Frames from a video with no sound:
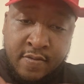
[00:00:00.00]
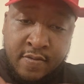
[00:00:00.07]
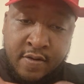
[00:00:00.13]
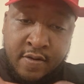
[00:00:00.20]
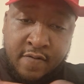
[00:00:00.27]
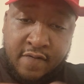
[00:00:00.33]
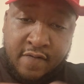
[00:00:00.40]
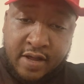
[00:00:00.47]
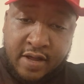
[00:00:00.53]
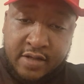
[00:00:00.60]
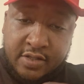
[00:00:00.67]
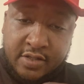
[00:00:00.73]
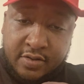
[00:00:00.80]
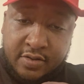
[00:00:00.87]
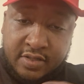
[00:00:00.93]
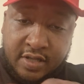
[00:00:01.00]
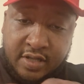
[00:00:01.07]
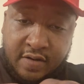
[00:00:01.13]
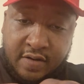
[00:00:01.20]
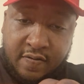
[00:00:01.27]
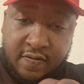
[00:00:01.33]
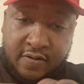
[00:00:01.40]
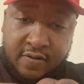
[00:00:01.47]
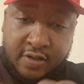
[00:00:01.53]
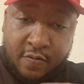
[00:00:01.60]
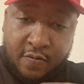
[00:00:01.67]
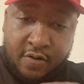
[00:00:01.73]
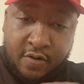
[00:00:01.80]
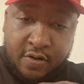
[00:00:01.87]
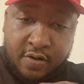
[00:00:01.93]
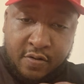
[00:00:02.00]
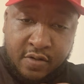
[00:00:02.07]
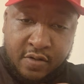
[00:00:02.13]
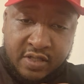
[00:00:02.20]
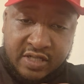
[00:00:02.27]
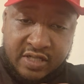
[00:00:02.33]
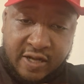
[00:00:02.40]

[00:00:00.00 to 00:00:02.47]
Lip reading: Find yourself someone who looks